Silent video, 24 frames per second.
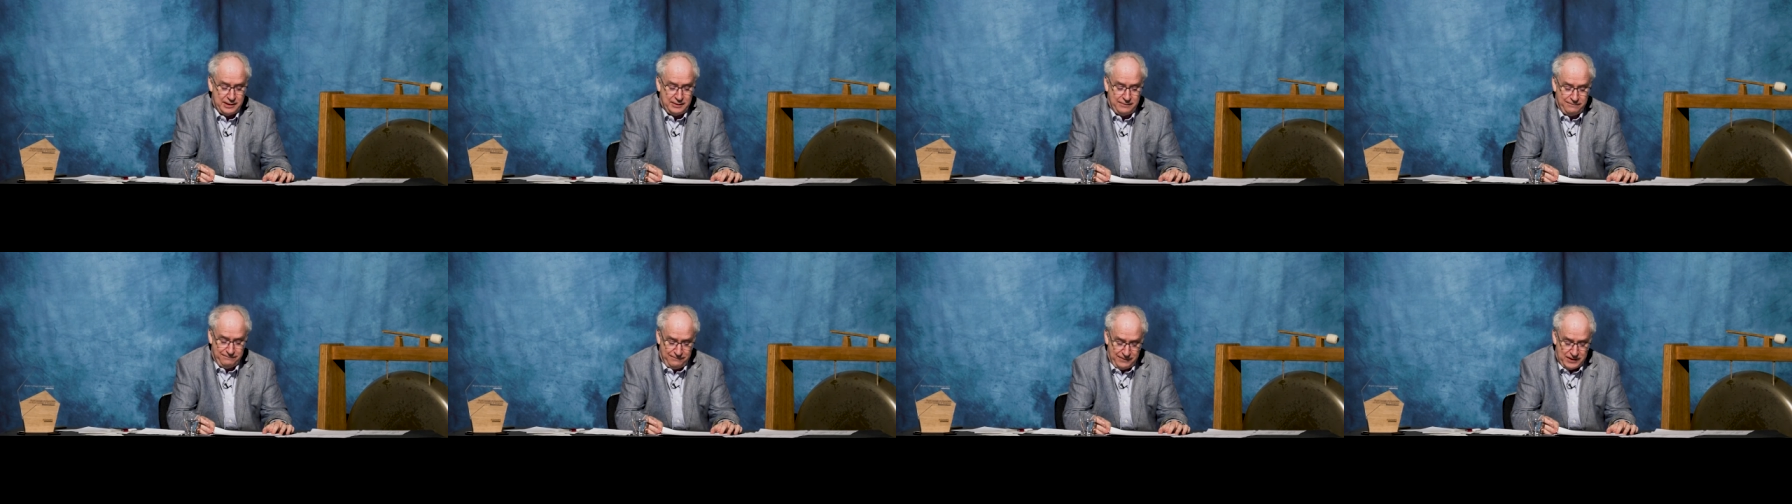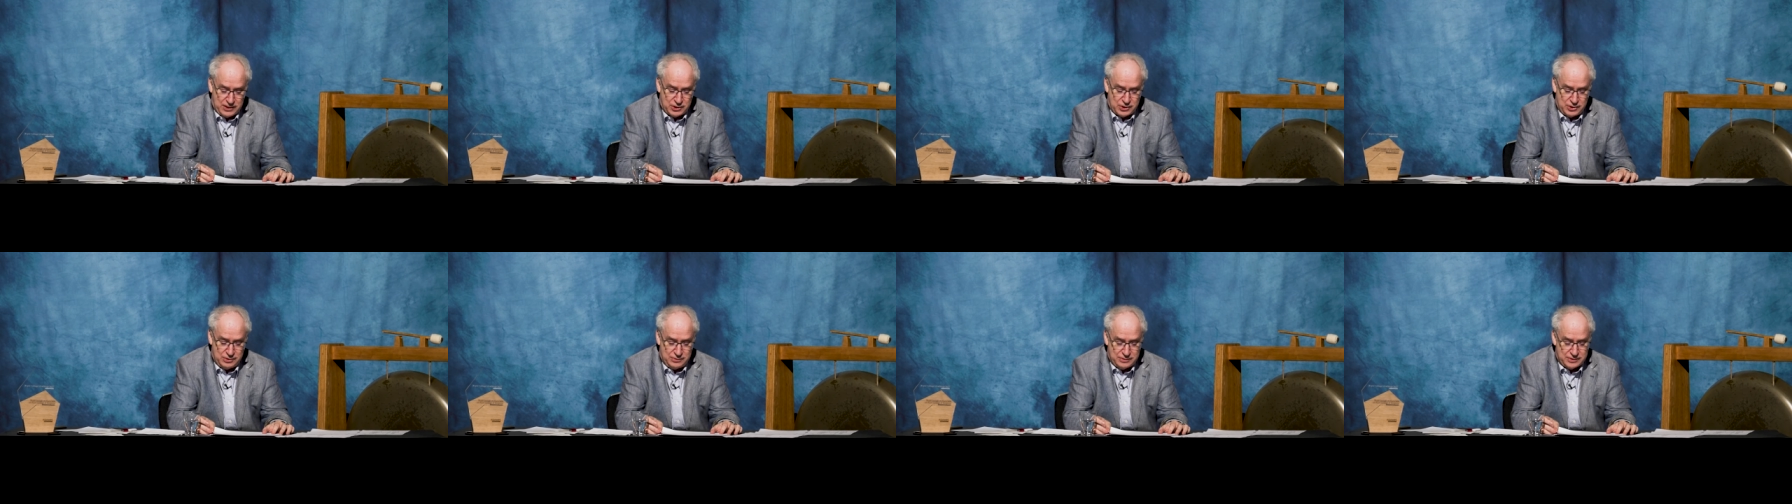in a
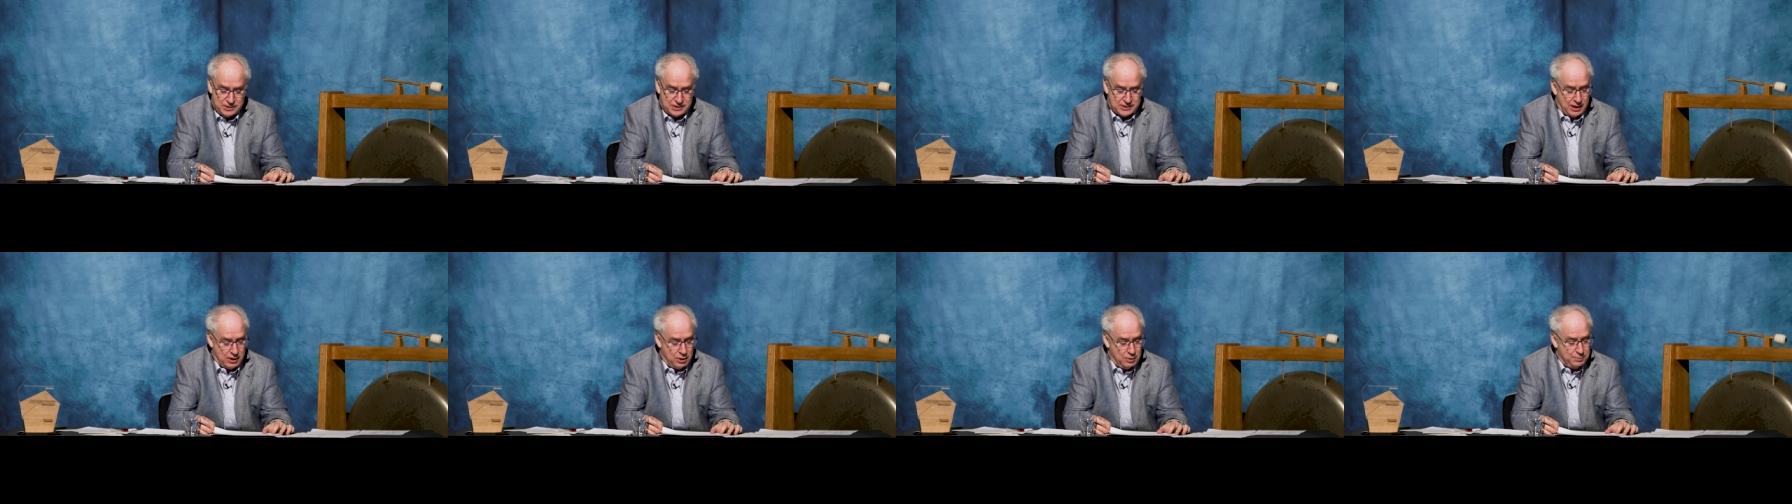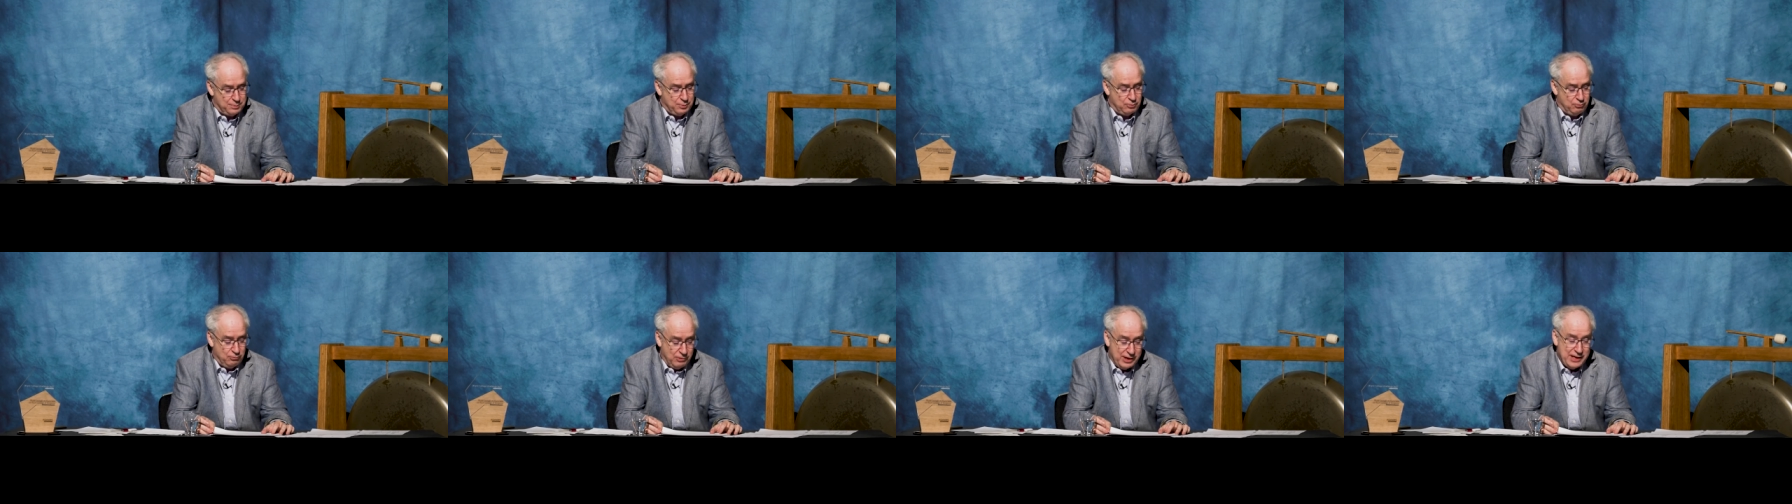fictional
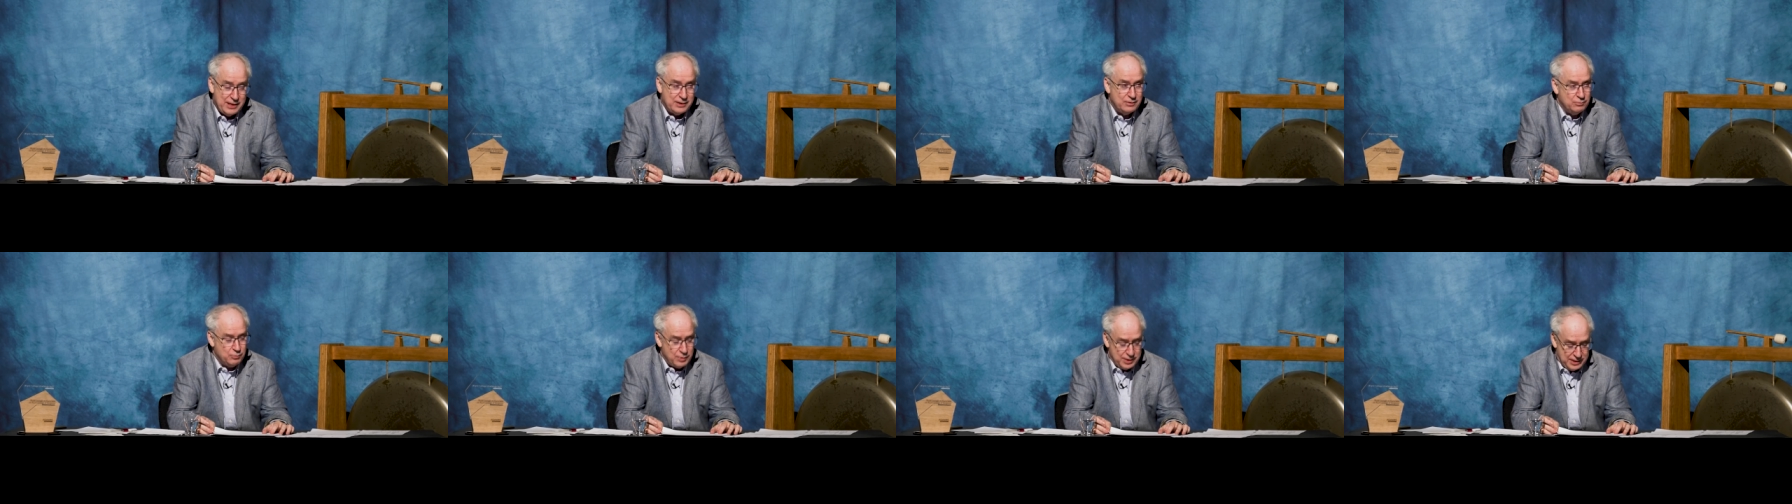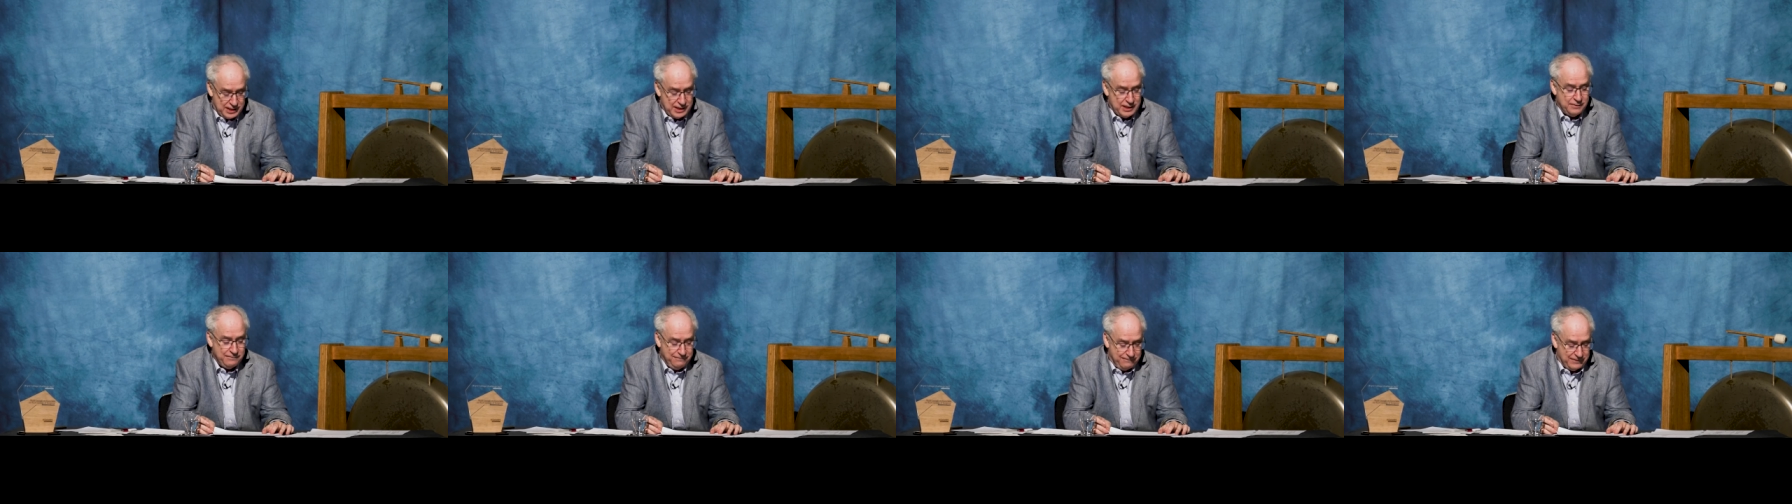soap written
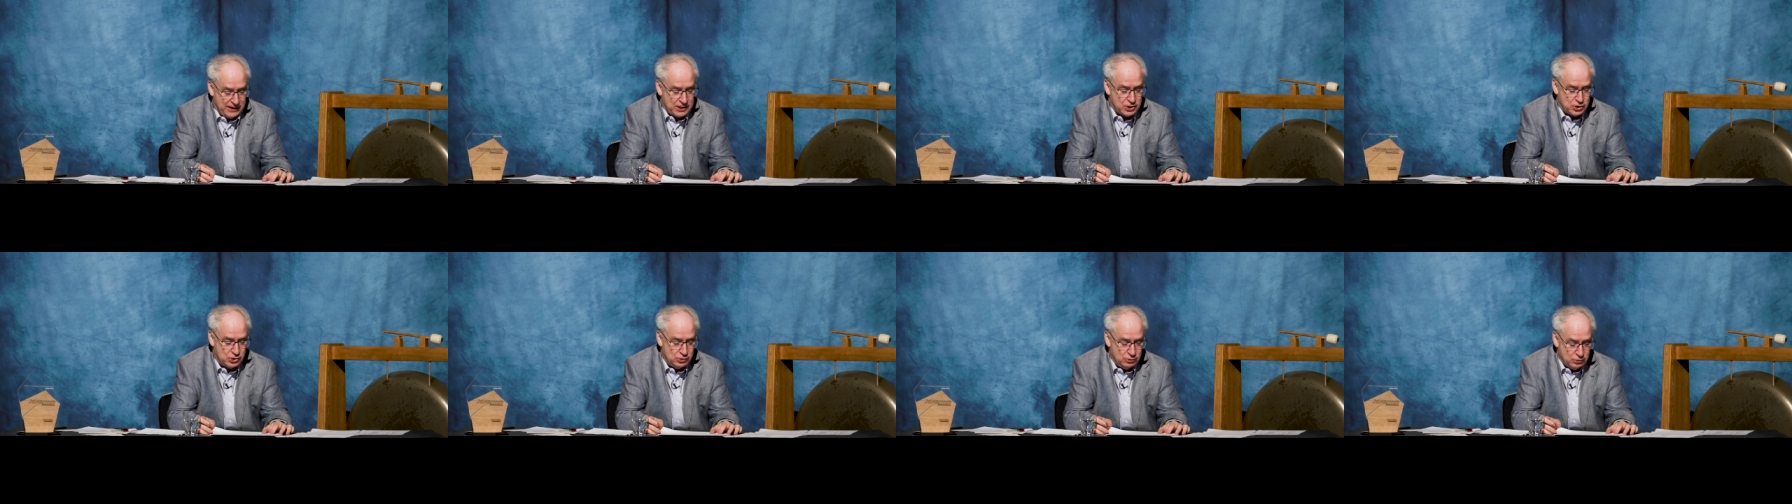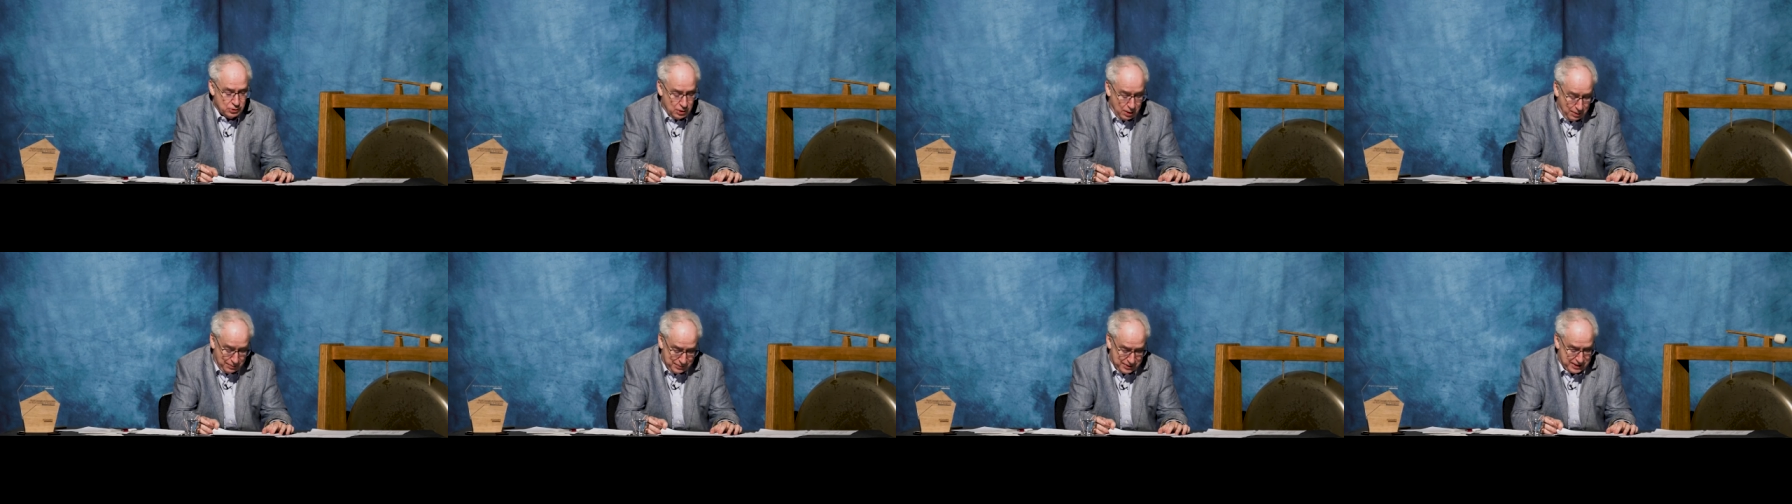within a fictional
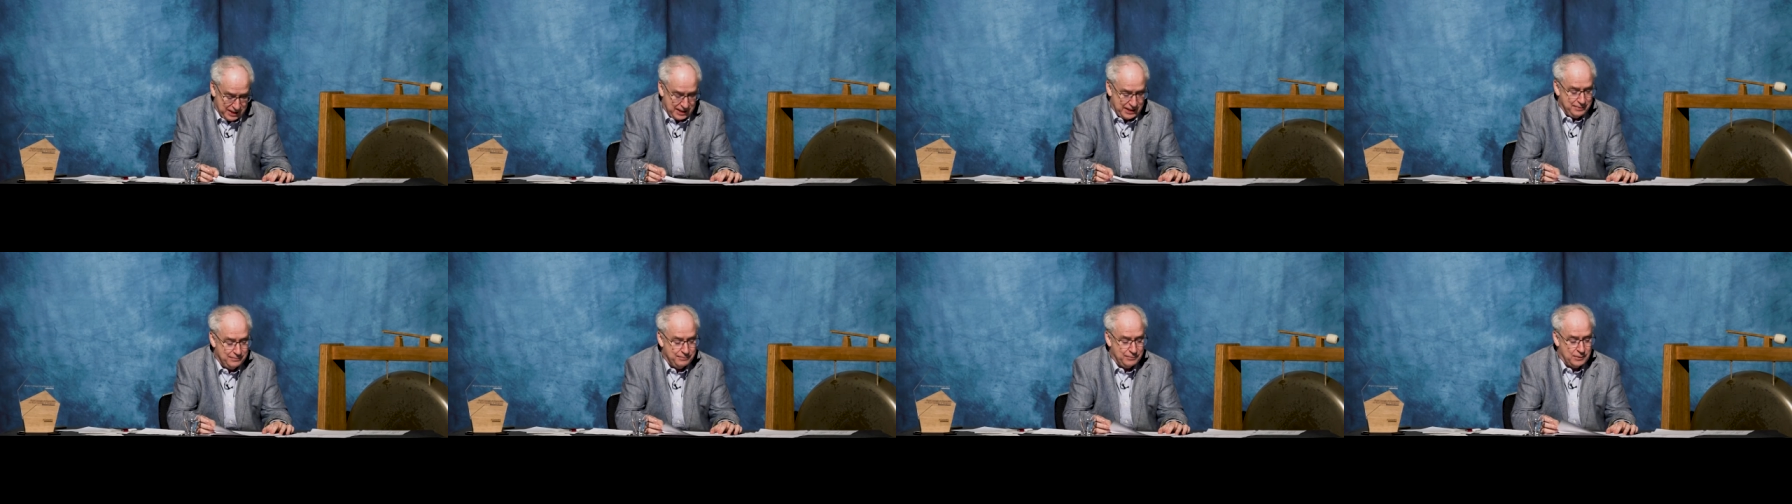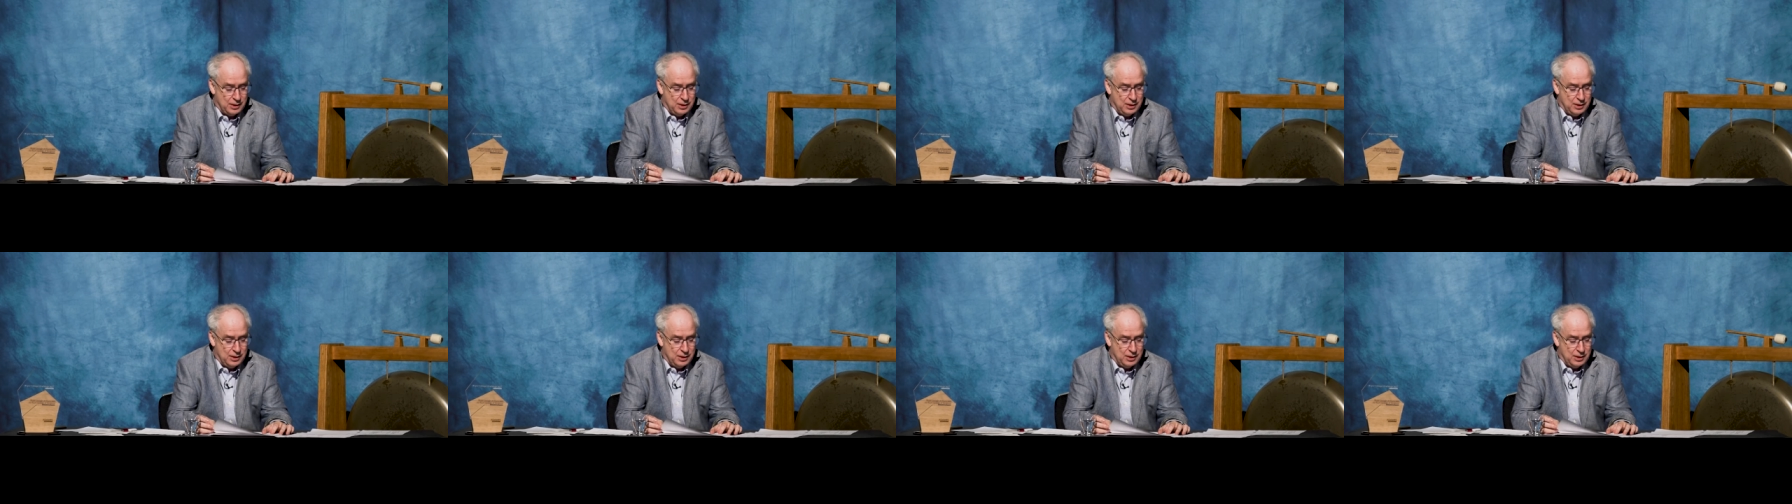comedy